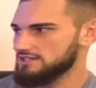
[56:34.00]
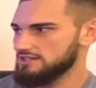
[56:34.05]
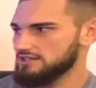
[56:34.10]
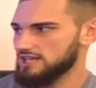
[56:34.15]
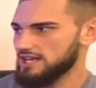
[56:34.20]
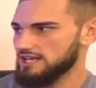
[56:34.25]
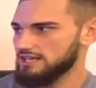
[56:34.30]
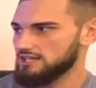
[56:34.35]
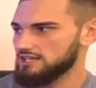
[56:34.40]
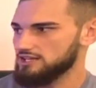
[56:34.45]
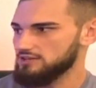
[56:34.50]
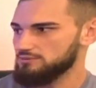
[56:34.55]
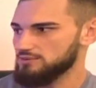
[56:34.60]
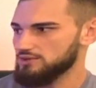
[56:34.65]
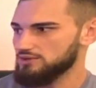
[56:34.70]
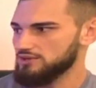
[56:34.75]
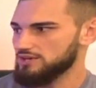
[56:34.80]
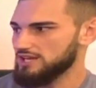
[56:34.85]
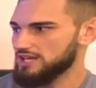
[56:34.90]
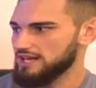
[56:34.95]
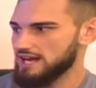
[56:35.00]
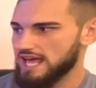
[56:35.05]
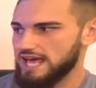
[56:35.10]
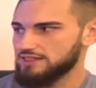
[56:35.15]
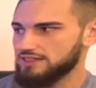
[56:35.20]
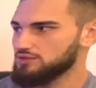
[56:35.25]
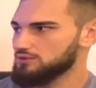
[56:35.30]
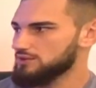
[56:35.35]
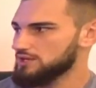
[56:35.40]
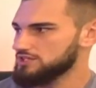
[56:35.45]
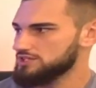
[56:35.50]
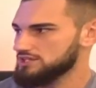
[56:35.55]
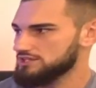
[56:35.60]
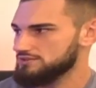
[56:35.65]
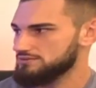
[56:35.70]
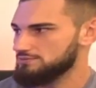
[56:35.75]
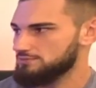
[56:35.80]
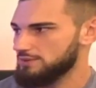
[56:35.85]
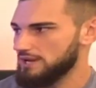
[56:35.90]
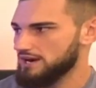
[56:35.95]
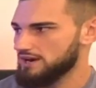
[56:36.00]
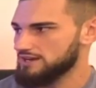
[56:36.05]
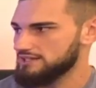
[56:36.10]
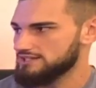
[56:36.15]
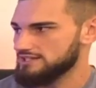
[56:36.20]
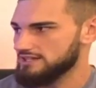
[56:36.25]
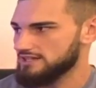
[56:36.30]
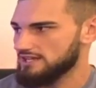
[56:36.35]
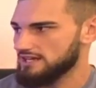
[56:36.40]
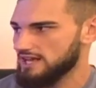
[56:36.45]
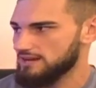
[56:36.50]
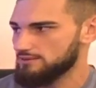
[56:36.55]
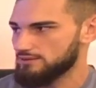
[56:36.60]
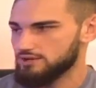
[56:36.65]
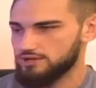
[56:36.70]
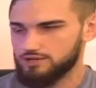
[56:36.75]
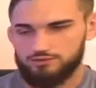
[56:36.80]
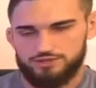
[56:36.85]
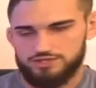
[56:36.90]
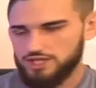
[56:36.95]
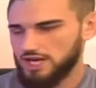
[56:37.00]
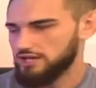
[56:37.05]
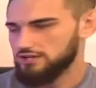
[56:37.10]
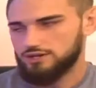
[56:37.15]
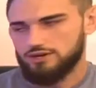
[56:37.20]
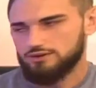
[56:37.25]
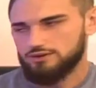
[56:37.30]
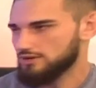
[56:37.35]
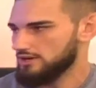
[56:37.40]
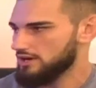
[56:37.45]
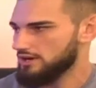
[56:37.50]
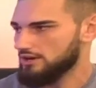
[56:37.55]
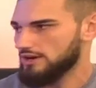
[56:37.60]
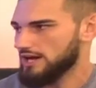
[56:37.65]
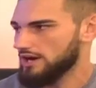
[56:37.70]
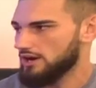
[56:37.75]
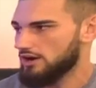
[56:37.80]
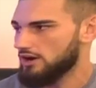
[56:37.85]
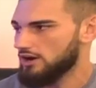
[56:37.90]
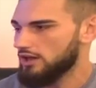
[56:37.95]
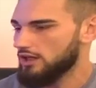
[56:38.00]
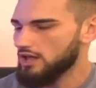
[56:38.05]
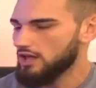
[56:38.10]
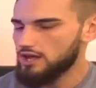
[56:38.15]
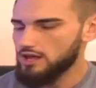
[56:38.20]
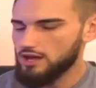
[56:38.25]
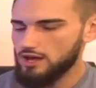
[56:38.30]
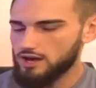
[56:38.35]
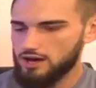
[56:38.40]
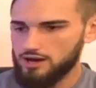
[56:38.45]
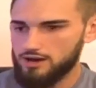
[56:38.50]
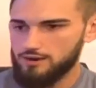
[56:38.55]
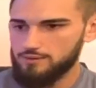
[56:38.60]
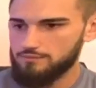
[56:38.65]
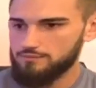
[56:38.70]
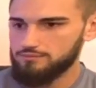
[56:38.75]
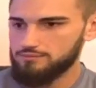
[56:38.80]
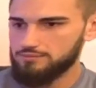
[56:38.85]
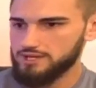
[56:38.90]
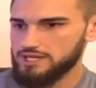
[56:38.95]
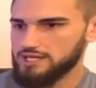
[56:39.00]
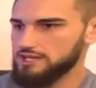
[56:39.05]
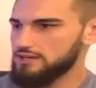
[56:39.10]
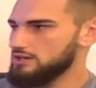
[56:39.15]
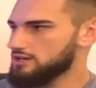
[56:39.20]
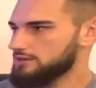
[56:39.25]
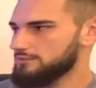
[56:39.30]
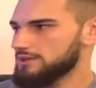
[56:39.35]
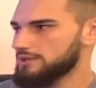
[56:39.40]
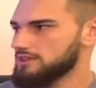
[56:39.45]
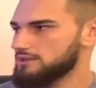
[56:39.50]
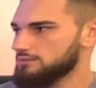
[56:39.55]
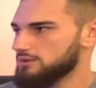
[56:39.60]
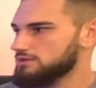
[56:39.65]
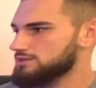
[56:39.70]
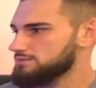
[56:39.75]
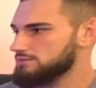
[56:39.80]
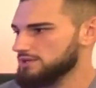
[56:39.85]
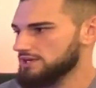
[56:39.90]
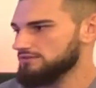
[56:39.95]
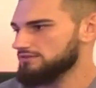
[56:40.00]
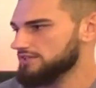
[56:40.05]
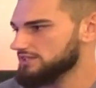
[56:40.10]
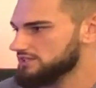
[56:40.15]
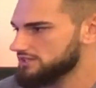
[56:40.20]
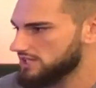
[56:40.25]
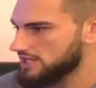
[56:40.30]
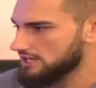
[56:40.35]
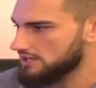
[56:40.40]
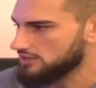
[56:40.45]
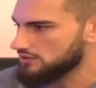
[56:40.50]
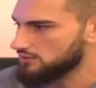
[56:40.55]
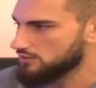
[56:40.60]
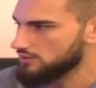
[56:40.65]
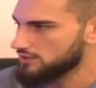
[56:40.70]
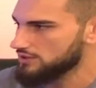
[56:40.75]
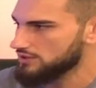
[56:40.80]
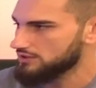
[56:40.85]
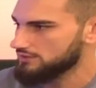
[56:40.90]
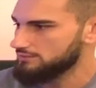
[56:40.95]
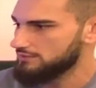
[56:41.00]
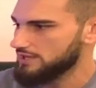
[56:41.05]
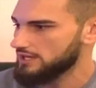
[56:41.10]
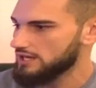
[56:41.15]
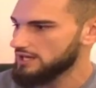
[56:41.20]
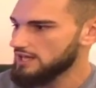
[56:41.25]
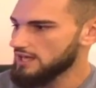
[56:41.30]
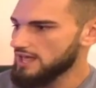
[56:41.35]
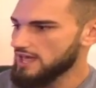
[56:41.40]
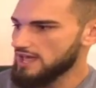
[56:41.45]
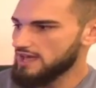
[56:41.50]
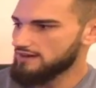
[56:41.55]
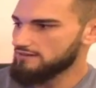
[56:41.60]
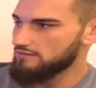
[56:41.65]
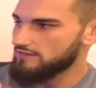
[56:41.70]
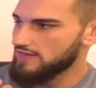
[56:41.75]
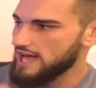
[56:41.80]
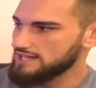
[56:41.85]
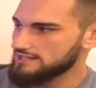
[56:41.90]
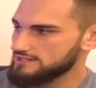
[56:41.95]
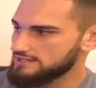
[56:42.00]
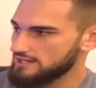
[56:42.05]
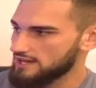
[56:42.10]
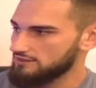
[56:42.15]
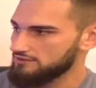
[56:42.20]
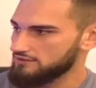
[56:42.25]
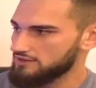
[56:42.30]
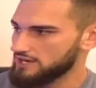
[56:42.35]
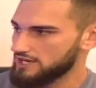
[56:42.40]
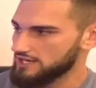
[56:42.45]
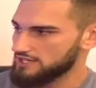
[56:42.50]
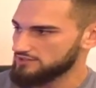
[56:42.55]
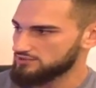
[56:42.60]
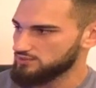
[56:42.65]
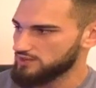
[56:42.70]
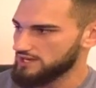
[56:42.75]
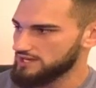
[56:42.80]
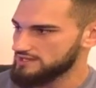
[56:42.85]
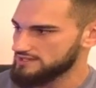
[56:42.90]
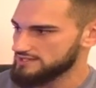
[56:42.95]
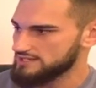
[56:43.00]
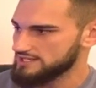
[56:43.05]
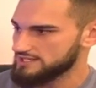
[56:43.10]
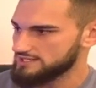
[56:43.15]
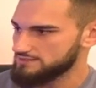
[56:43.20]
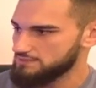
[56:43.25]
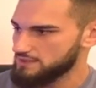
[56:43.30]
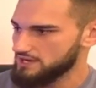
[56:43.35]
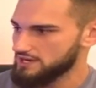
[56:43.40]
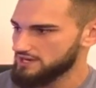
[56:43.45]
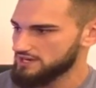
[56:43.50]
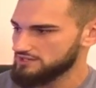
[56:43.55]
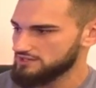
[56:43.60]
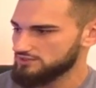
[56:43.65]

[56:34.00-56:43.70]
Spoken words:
gated community and had the richest parents in the neighborhood, which I don't know at all. But he could have been the most privileged kid in the world. But if that suffering is what his experience